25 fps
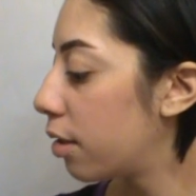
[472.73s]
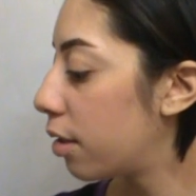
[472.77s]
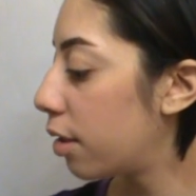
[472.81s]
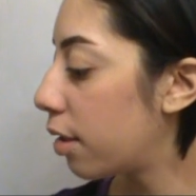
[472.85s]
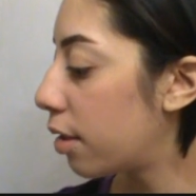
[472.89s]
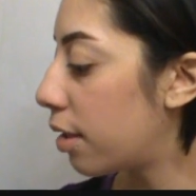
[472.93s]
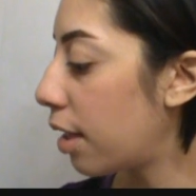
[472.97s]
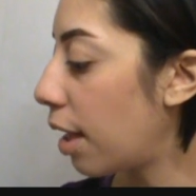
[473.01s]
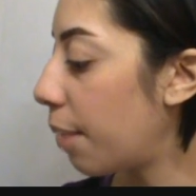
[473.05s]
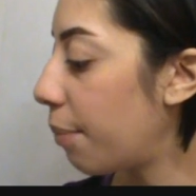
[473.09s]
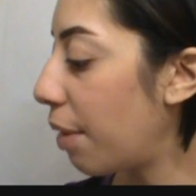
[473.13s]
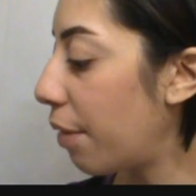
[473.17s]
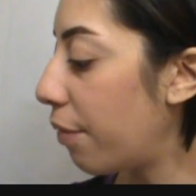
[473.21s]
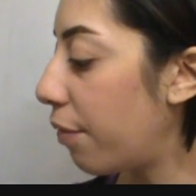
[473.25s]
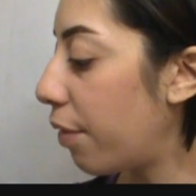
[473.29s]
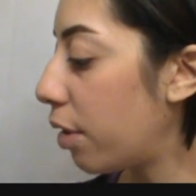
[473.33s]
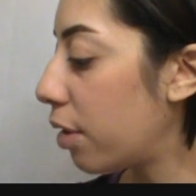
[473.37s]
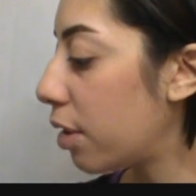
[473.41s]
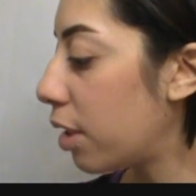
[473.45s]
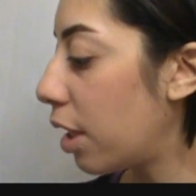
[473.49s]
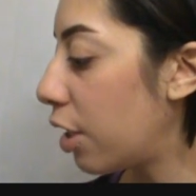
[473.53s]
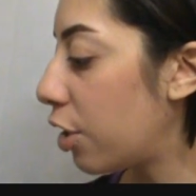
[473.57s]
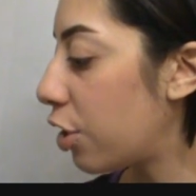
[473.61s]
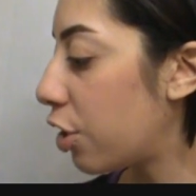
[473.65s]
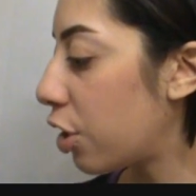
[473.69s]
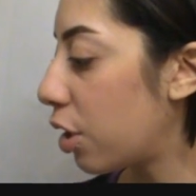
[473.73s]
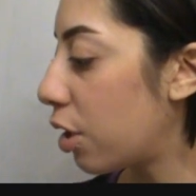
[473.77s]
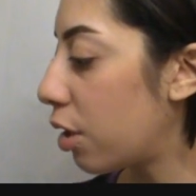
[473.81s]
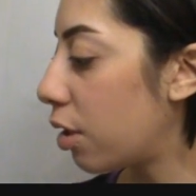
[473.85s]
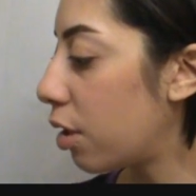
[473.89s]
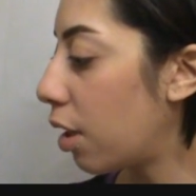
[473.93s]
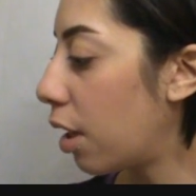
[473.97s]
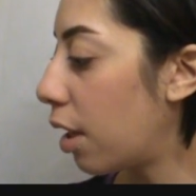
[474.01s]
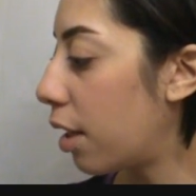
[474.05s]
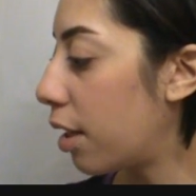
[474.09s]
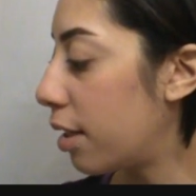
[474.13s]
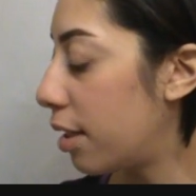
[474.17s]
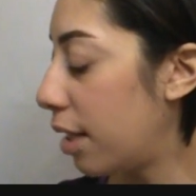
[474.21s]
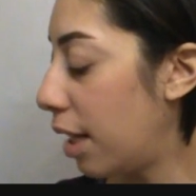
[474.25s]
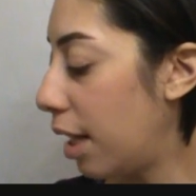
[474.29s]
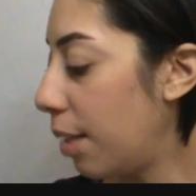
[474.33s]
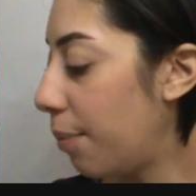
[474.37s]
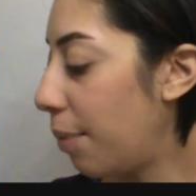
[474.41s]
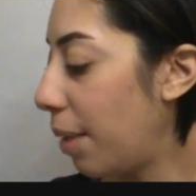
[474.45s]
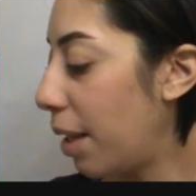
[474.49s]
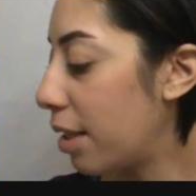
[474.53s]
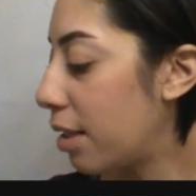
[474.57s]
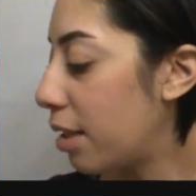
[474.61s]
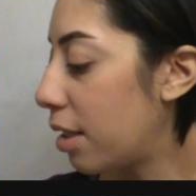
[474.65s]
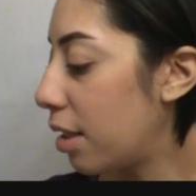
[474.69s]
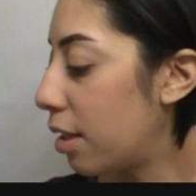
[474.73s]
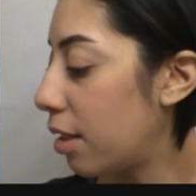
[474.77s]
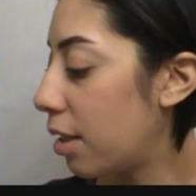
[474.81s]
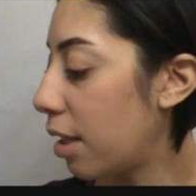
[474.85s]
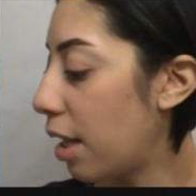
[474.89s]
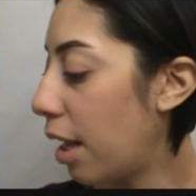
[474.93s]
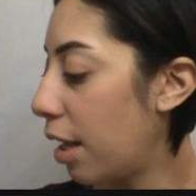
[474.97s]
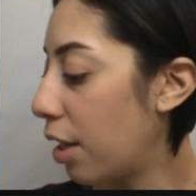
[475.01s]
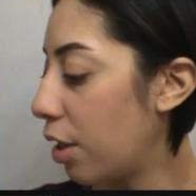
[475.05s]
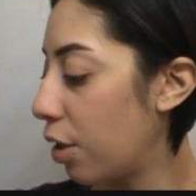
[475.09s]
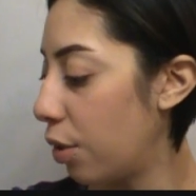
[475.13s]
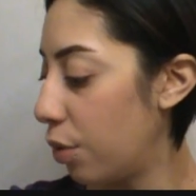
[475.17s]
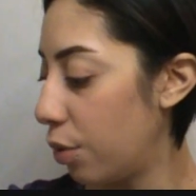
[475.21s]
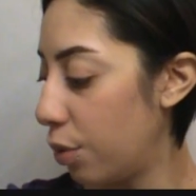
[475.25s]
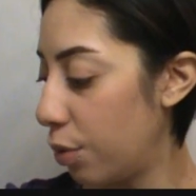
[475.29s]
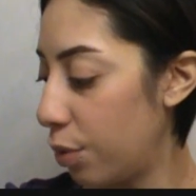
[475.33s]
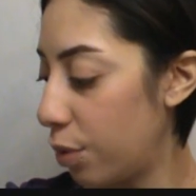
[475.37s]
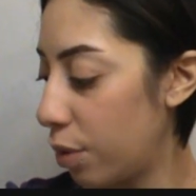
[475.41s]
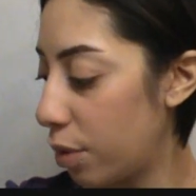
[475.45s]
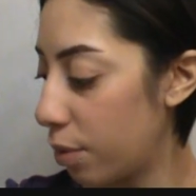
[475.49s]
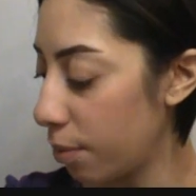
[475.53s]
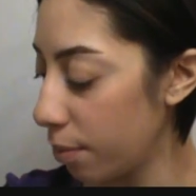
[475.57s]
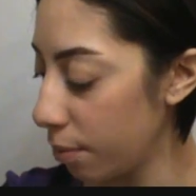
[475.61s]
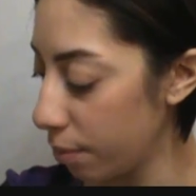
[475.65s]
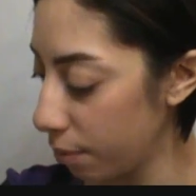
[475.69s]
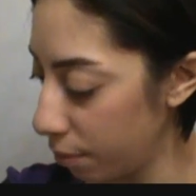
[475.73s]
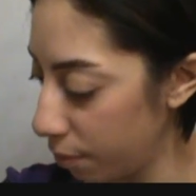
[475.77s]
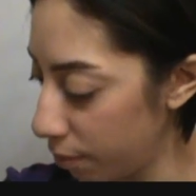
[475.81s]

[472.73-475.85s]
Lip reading: to set my foundation on a daily basis, I use